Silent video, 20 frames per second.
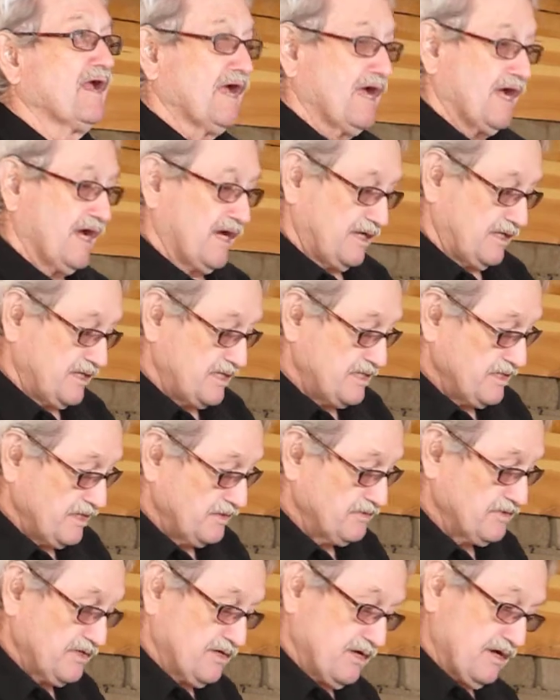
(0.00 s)
And he
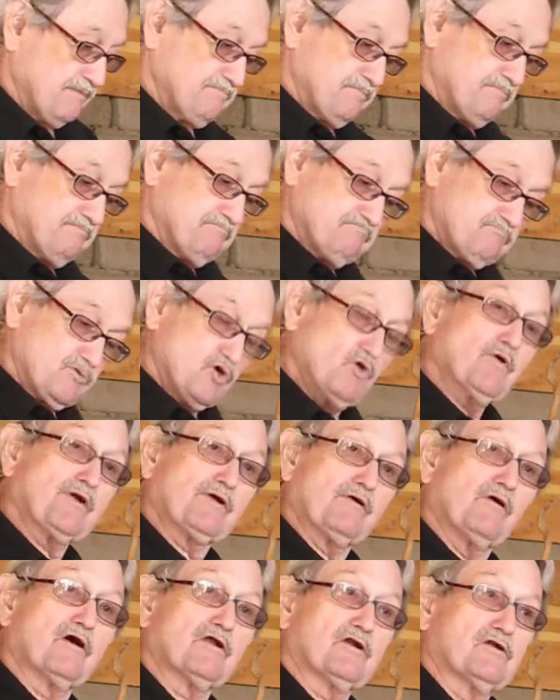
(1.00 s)
ended up
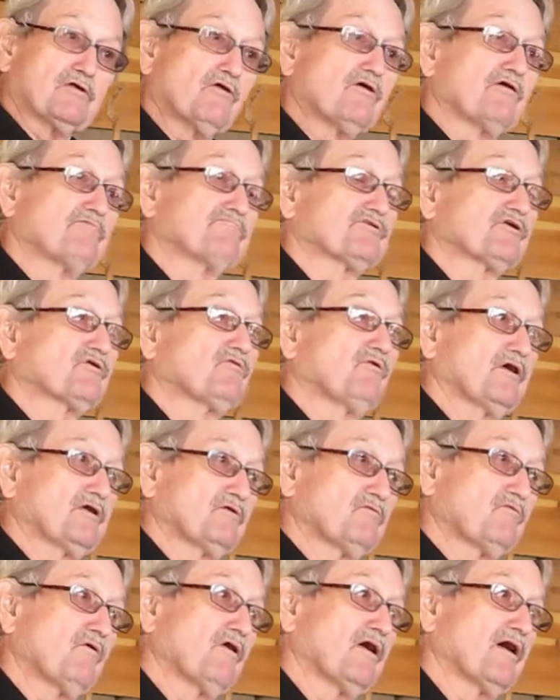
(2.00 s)
going on for quite
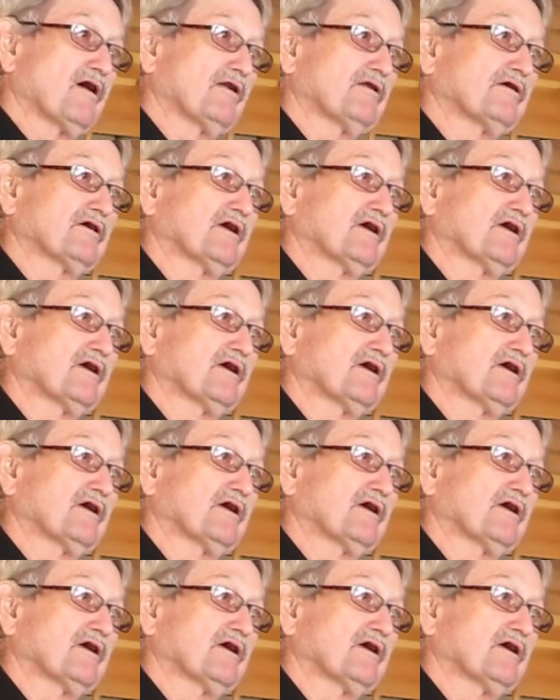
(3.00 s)
a while.